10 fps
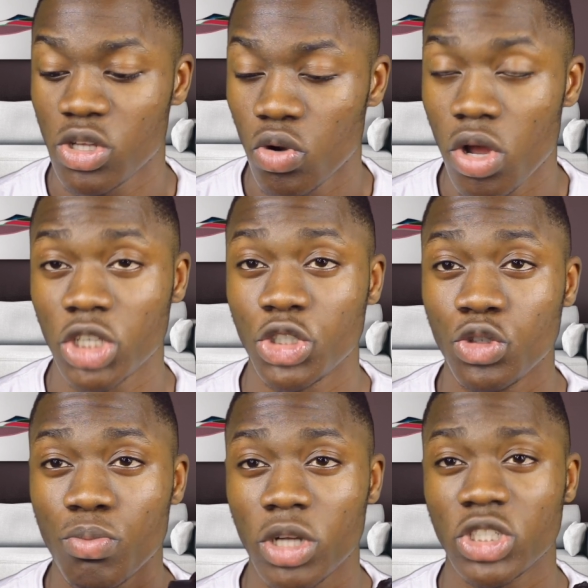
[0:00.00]
they'll last
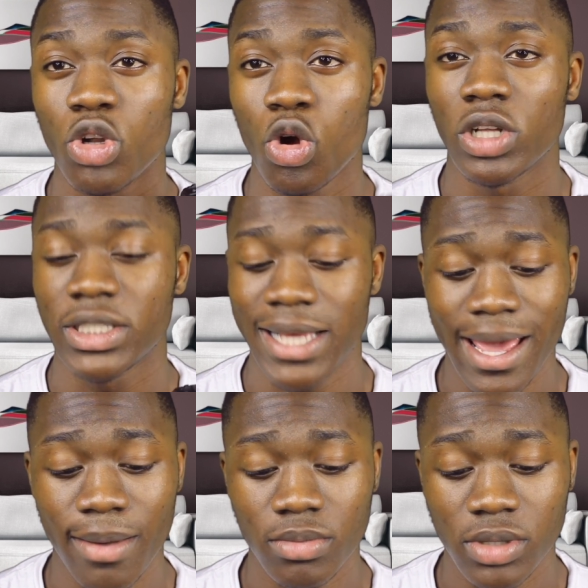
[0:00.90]
you much longer
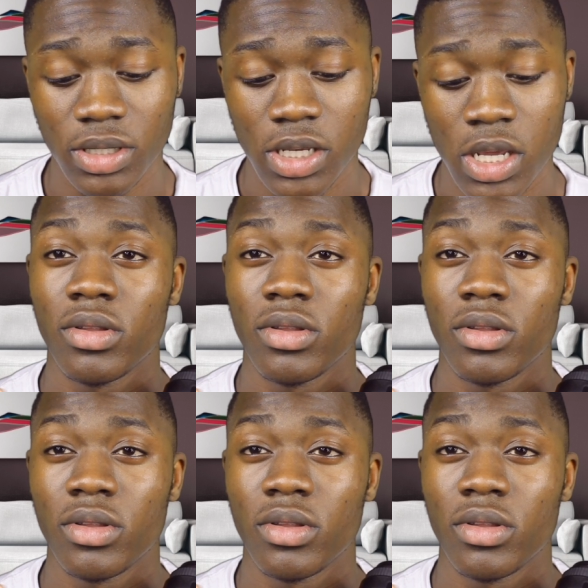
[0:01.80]
times.